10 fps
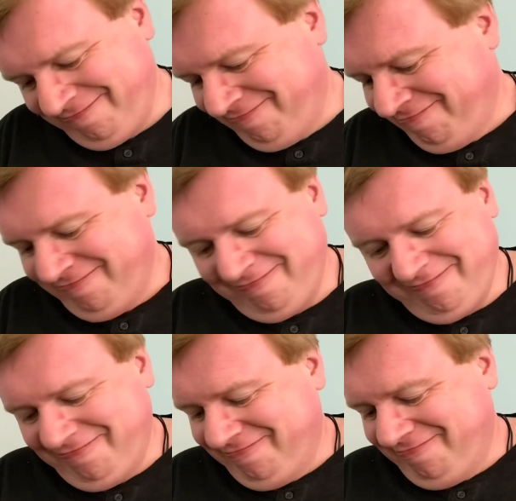I must have looked
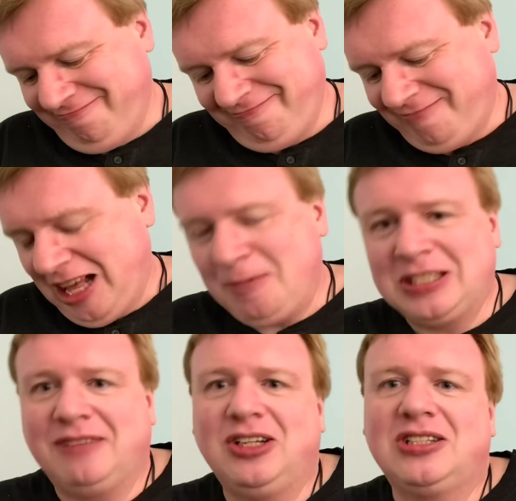so stupid
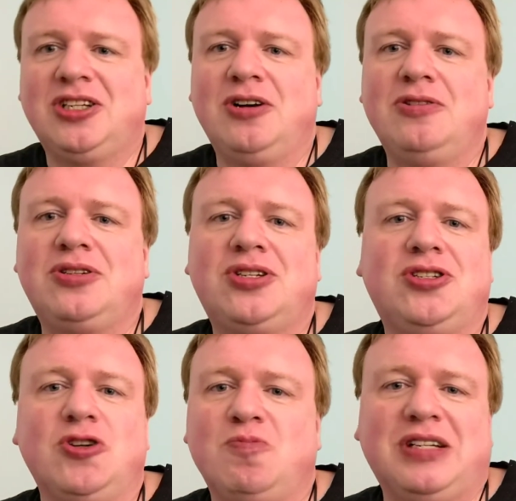as I gave a glazed
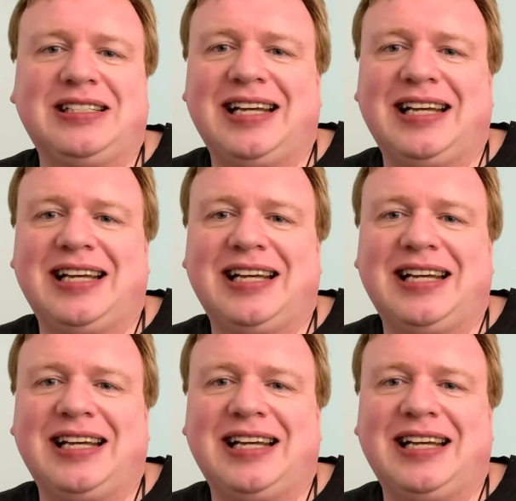look.